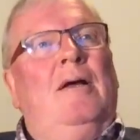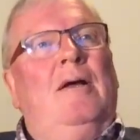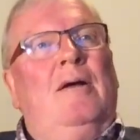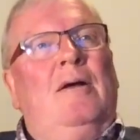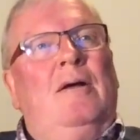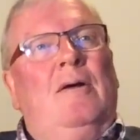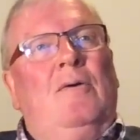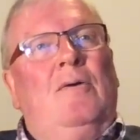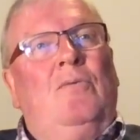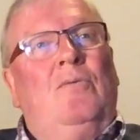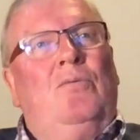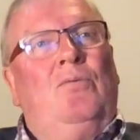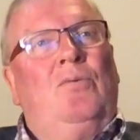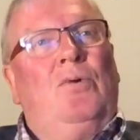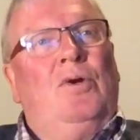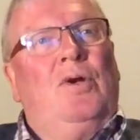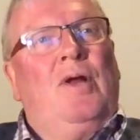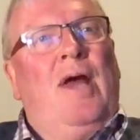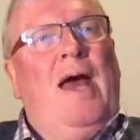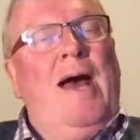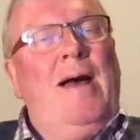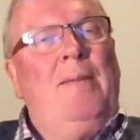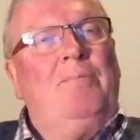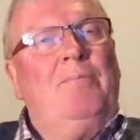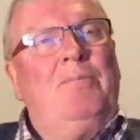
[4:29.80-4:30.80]
what
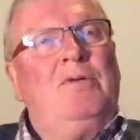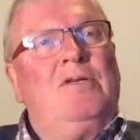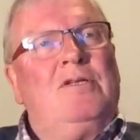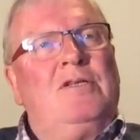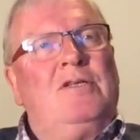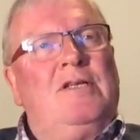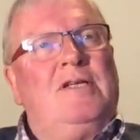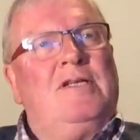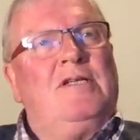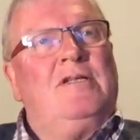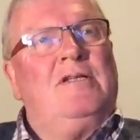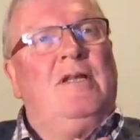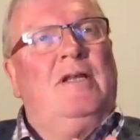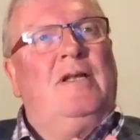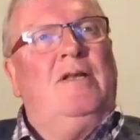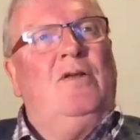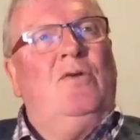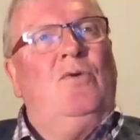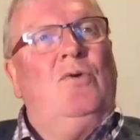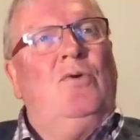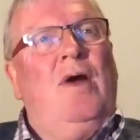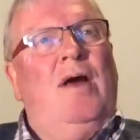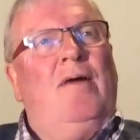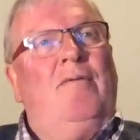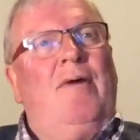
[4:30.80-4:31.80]
happens is that
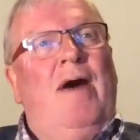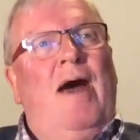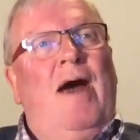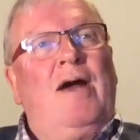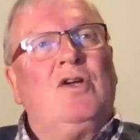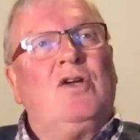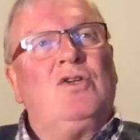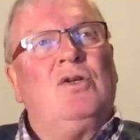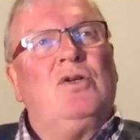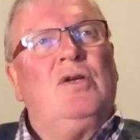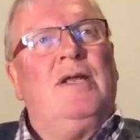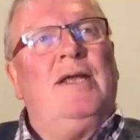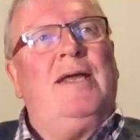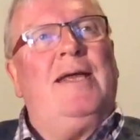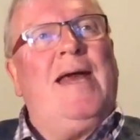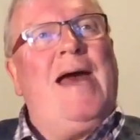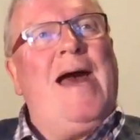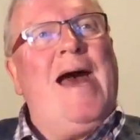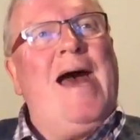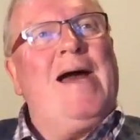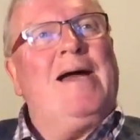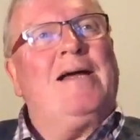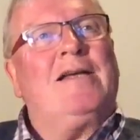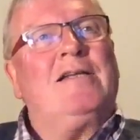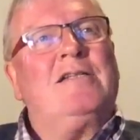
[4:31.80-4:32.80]
you have actually
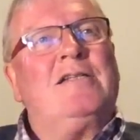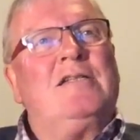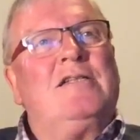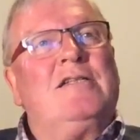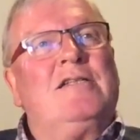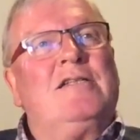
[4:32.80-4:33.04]
access